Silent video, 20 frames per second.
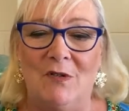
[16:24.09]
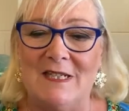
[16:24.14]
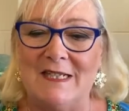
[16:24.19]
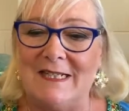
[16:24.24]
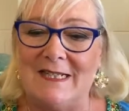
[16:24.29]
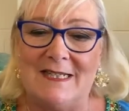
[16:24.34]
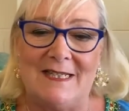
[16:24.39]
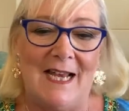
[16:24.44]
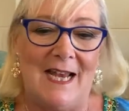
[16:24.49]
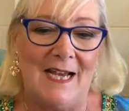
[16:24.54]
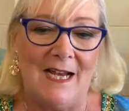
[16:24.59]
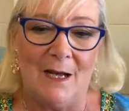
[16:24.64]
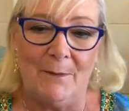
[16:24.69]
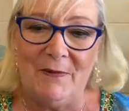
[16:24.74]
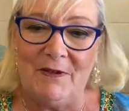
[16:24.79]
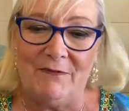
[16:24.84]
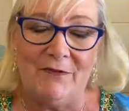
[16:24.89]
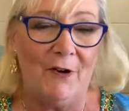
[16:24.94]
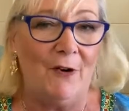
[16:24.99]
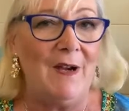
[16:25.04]
And as I say,
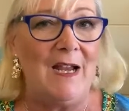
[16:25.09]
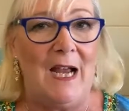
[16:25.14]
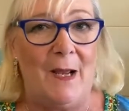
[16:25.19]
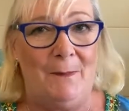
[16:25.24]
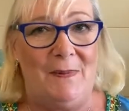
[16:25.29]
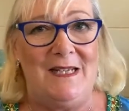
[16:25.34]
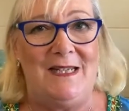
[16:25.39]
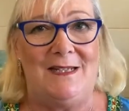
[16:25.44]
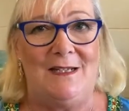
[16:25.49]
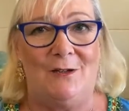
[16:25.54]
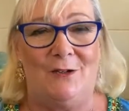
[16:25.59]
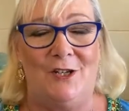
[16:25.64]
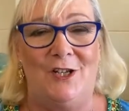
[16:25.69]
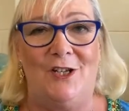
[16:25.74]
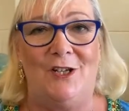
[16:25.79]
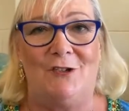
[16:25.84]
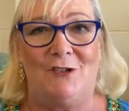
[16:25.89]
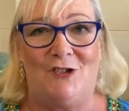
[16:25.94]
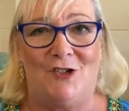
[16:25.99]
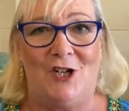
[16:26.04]
I'd be very happy to look
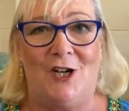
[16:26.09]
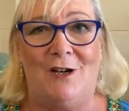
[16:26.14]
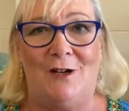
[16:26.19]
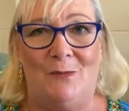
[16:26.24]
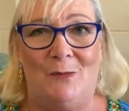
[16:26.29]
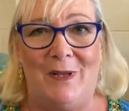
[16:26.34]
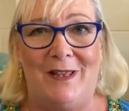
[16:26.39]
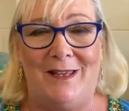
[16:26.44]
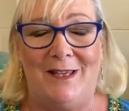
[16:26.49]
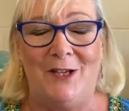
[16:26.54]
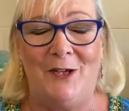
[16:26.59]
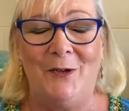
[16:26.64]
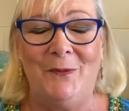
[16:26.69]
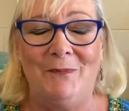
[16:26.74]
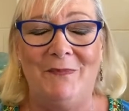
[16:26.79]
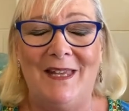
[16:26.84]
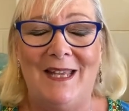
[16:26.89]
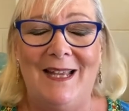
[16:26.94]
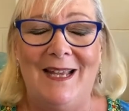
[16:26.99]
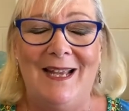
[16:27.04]
at your chart with
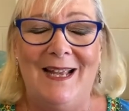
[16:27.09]
you.